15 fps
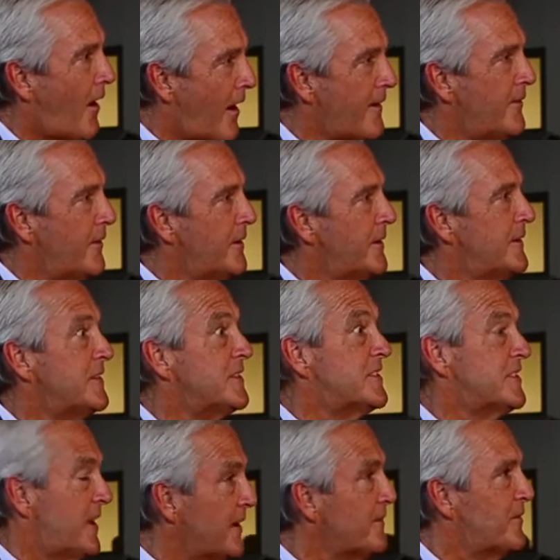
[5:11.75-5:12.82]
Harvard, and
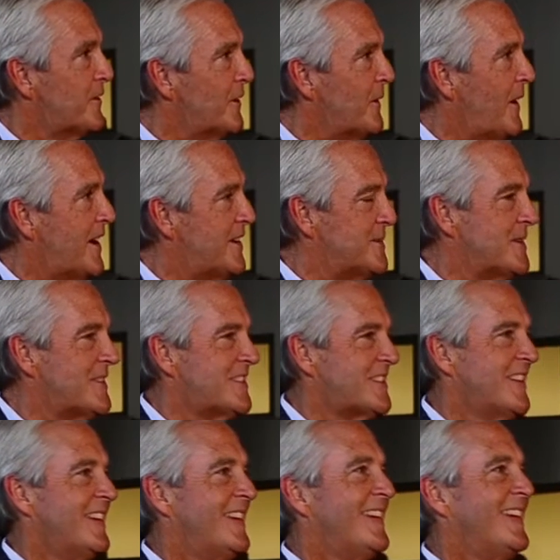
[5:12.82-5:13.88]
Stanford graduates.